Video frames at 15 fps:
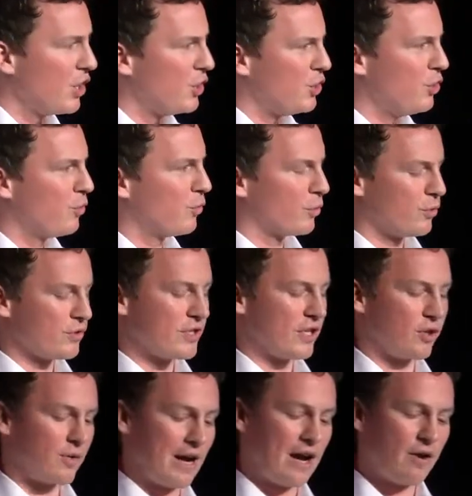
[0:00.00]
New rules
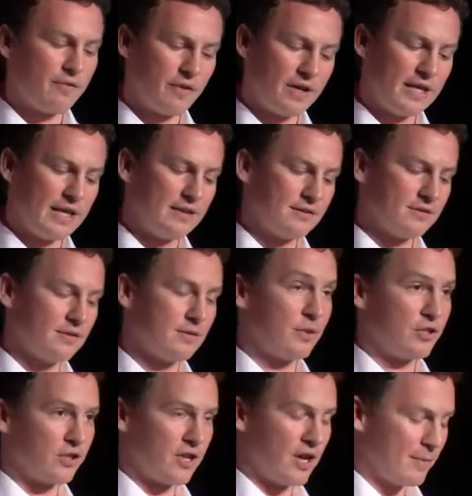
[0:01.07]
on crowdfunding,
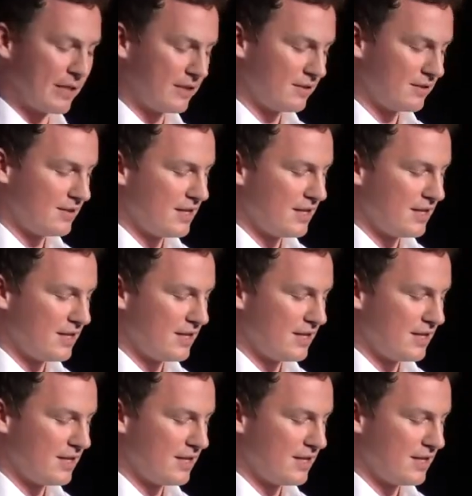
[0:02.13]
which are coming,